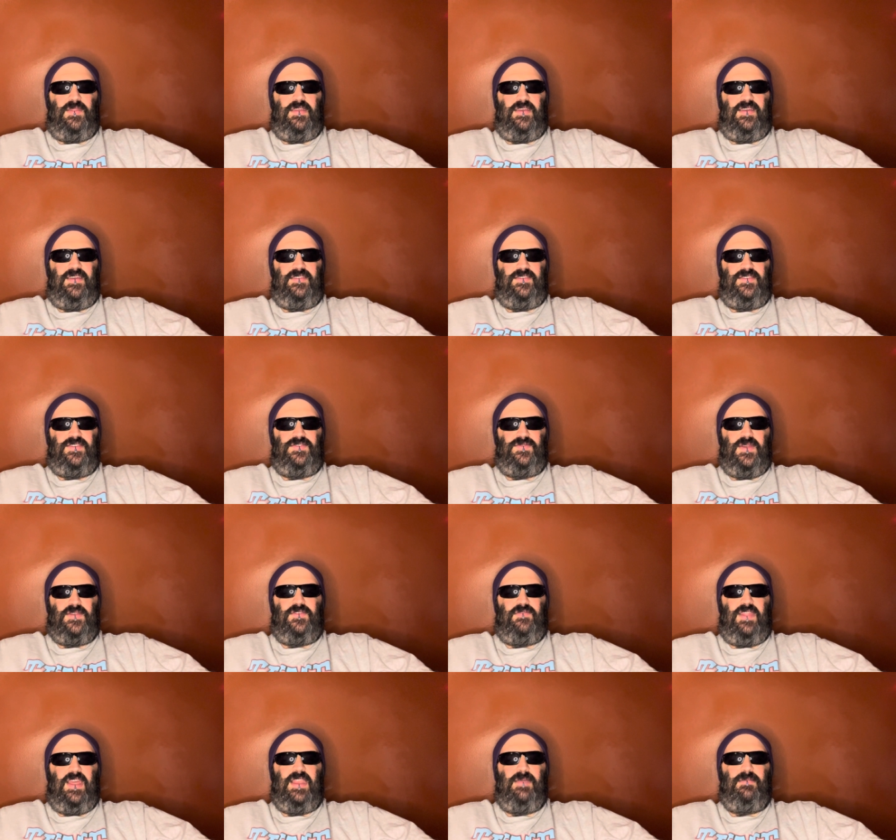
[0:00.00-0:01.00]
the director
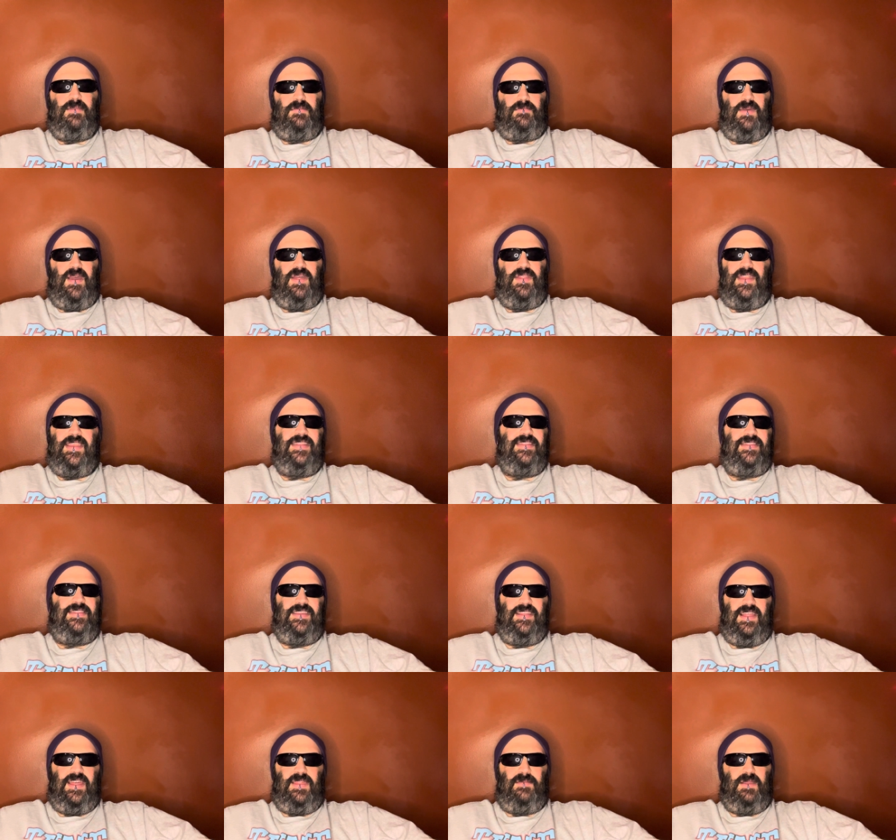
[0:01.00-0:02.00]
of Lady Macbeth. I didn't see
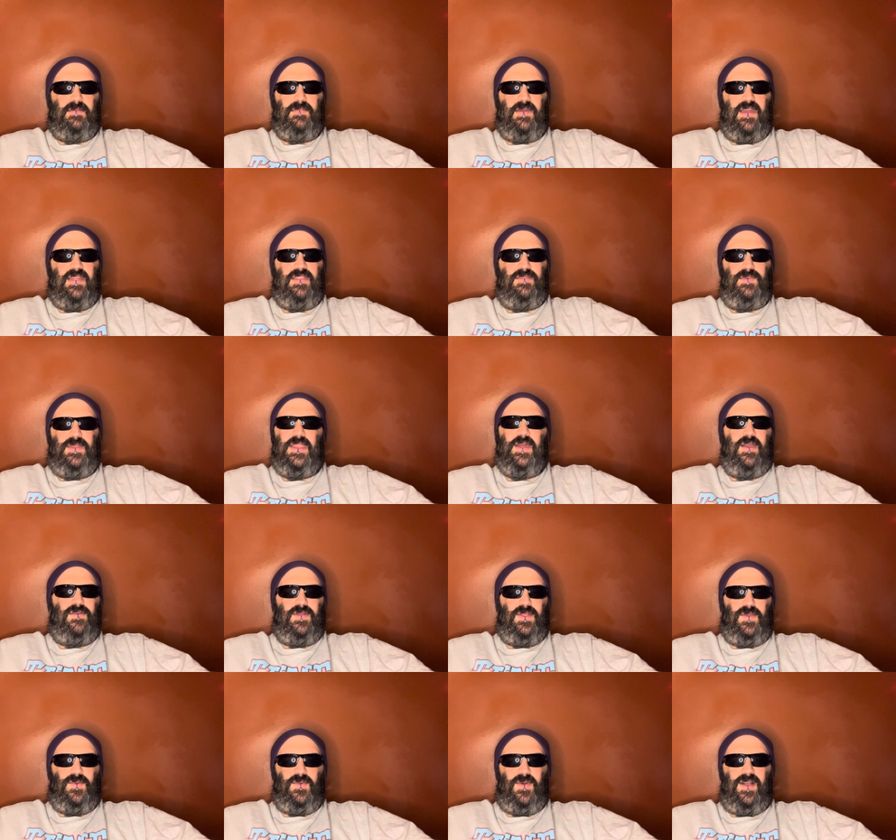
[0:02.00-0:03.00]
Lady Macbeth, but now I
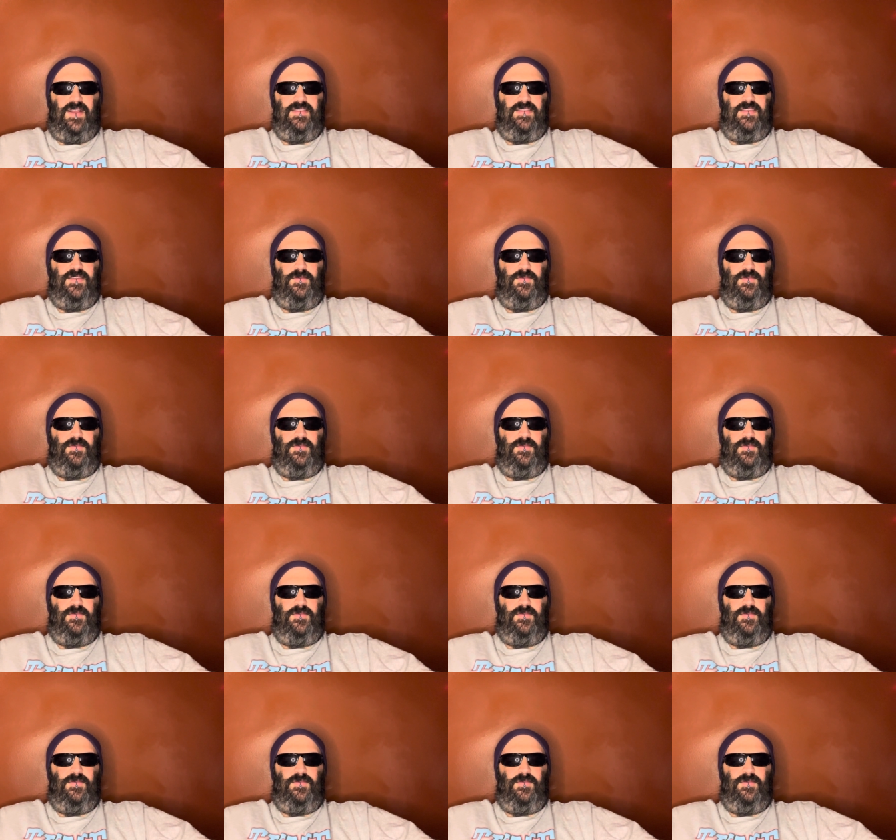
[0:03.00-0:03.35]
really want to